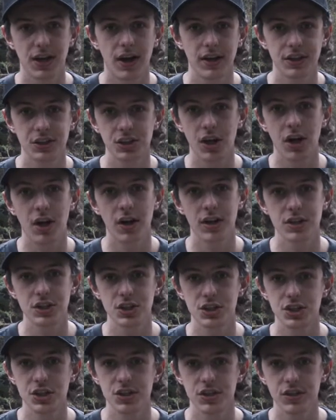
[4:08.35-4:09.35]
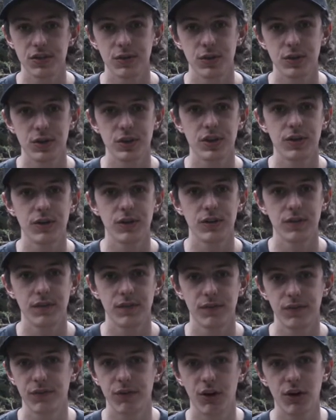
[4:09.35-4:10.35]
I kind of just use it for
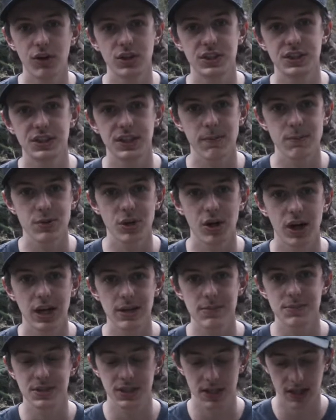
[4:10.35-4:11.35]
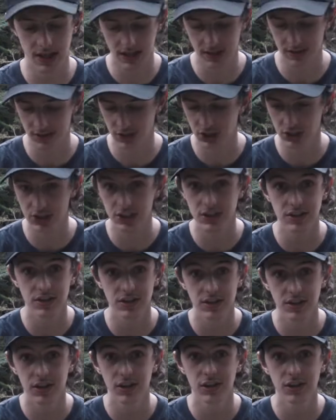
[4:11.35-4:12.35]
photos sometimes and just
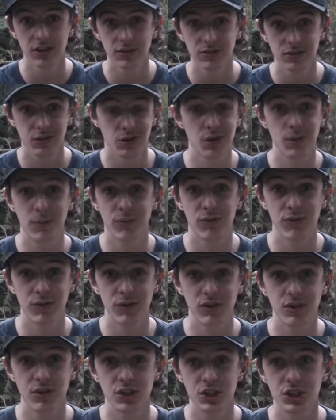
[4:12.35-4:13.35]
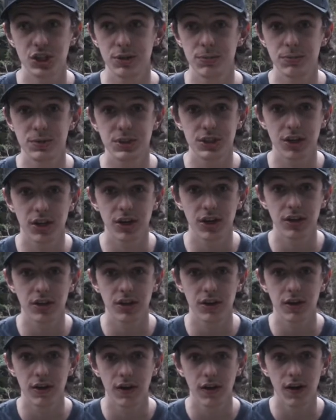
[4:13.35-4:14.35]
clips for YouTube. So
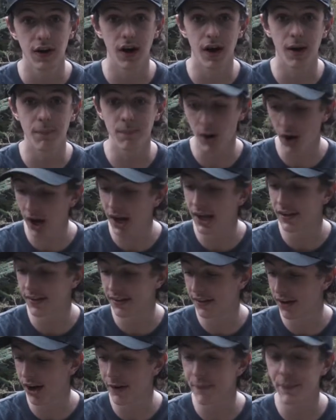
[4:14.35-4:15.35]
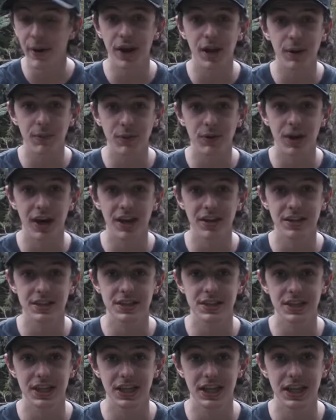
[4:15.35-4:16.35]
I might upgrade
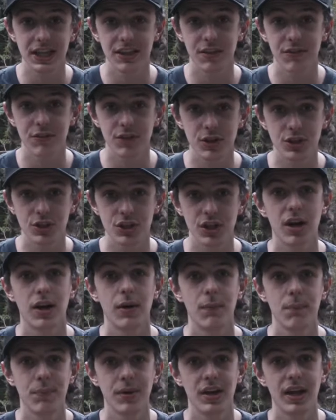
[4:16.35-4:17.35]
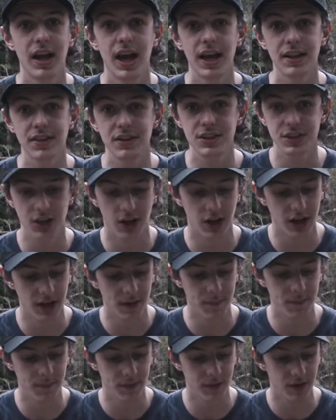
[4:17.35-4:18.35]
this in the future, but at the
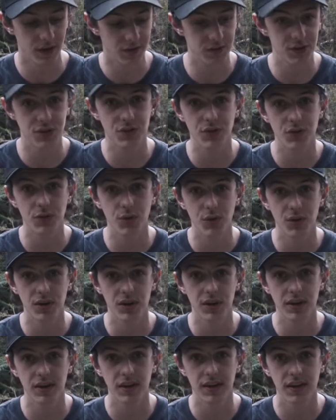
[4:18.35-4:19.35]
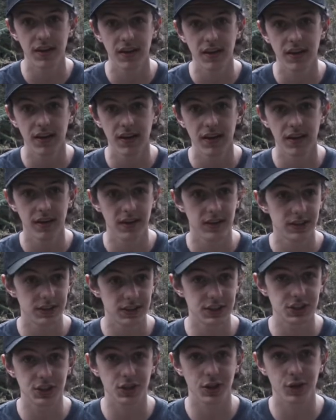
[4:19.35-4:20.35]
time of this recording,
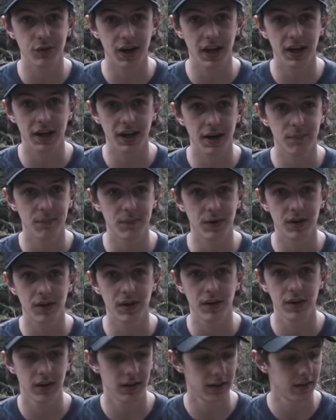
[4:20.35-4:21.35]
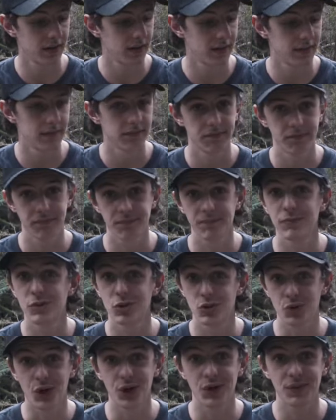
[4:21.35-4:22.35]
this is a great camera.
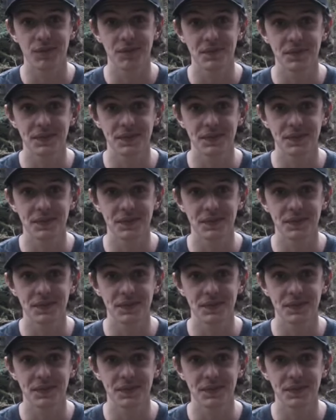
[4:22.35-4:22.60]
Drone.